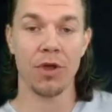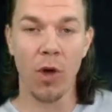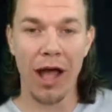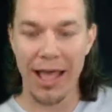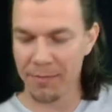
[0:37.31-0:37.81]

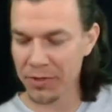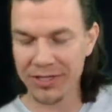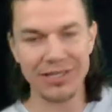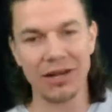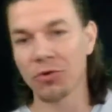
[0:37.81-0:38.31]
Why?
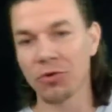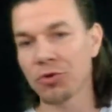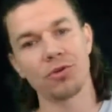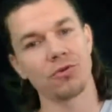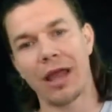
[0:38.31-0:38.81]
Because I don't
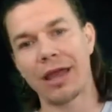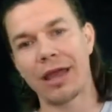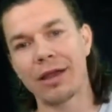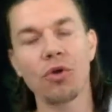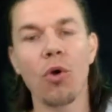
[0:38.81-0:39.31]
know you. I
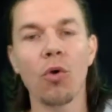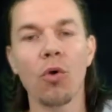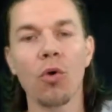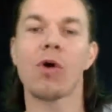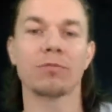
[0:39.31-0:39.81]
don't know
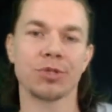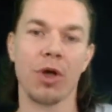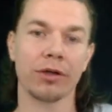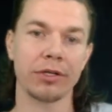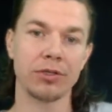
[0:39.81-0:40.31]
who I'm
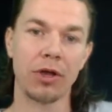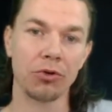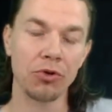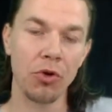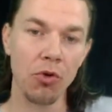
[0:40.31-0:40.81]
talking to. I
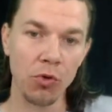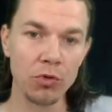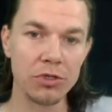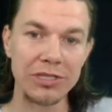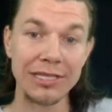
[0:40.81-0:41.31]
don't know
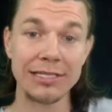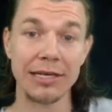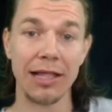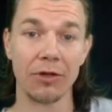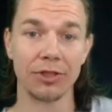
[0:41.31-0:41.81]
who's
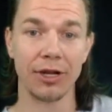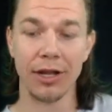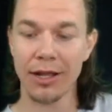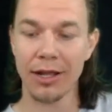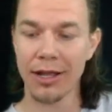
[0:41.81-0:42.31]
listening out there.